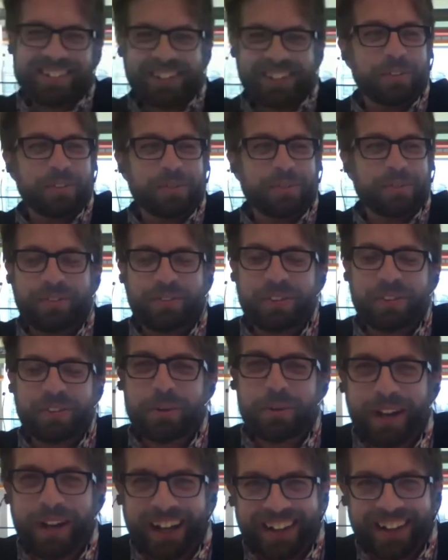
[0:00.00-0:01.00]
to make me
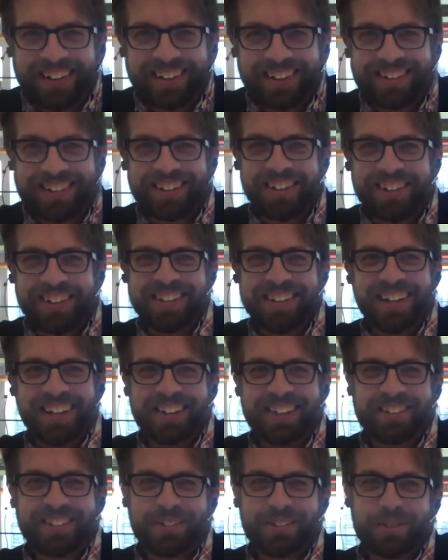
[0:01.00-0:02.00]
feel bad because all the
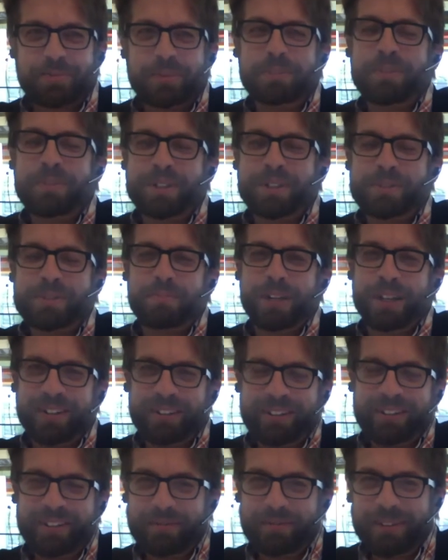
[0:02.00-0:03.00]
answers will be much
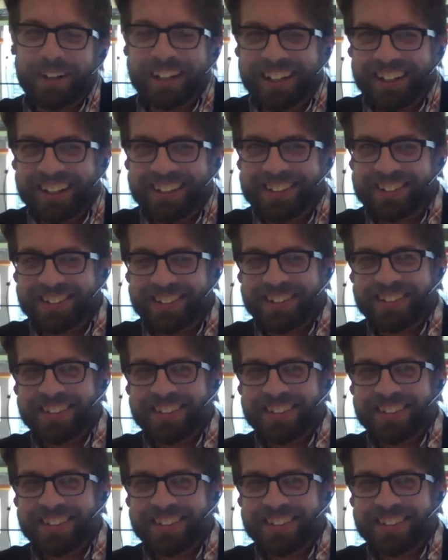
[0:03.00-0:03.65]
better than my answer.